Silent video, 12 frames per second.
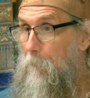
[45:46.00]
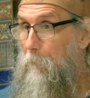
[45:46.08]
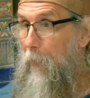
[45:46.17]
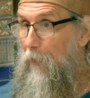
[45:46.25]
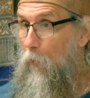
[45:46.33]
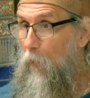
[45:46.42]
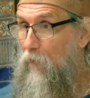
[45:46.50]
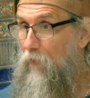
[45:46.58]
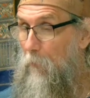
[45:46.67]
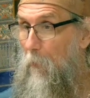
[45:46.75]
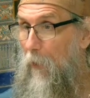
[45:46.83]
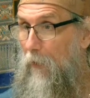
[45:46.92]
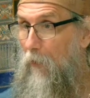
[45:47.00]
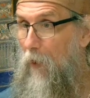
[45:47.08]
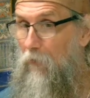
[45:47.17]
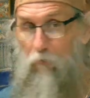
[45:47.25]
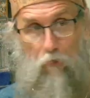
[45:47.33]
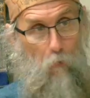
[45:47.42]
but you were accepted by
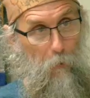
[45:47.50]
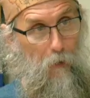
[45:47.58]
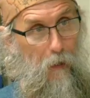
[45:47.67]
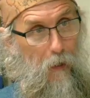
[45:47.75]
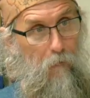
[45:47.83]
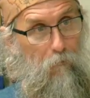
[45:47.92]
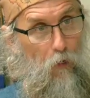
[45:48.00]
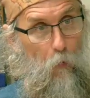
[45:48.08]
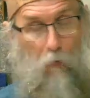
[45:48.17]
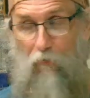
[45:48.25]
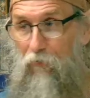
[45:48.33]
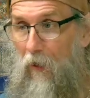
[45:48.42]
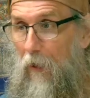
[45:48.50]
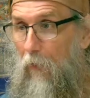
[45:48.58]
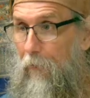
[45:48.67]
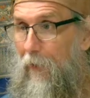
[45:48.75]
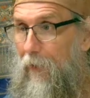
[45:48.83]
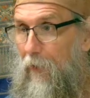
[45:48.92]
Christ. You believed, you were
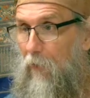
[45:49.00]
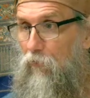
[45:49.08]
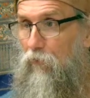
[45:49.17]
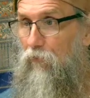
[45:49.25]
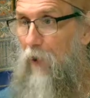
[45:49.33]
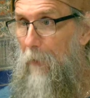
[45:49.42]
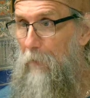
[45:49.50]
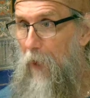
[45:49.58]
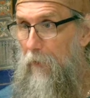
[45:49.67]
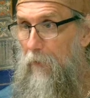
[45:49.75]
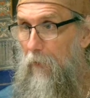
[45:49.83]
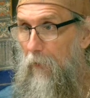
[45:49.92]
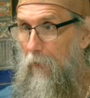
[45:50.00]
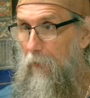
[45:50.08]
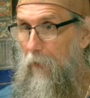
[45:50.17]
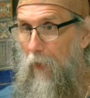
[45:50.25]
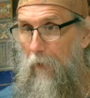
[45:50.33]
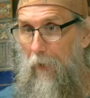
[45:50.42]
sealed, job done.
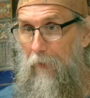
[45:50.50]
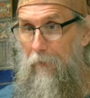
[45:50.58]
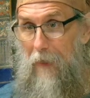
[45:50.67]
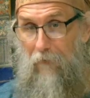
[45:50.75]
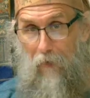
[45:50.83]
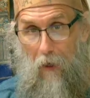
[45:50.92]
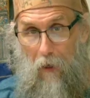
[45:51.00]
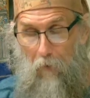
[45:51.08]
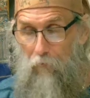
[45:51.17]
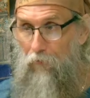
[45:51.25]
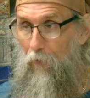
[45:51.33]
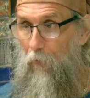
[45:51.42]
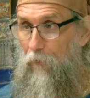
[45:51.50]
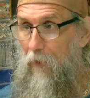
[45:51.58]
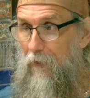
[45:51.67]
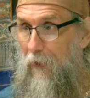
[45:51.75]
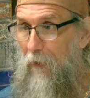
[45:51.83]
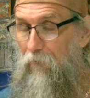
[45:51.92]
All right? That tells you
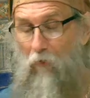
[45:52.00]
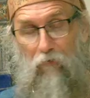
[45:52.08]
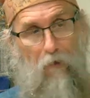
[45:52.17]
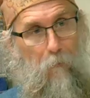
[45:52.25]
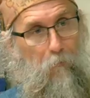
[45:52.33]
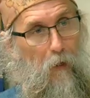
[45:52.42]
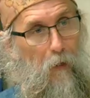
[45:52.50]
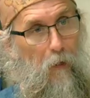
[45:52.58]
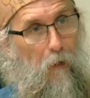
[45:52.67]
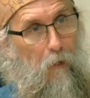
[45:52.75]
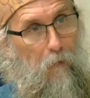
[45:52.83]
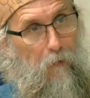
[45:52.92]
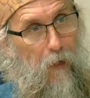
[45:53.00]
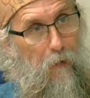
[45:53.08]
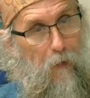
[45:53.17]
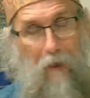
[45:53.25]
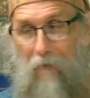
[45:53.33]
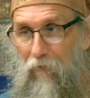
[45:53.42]
that the gift is something
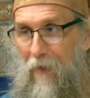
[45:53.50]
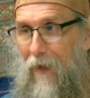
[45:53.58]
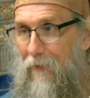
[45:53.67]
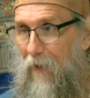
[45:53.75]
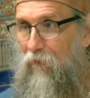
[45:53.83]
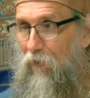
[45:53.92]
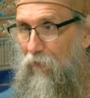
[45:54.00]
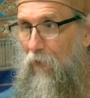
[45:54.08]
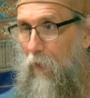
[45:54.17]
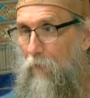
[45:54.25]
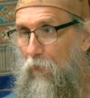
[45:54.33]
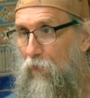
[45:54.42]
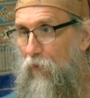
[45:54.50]
that is not necessary for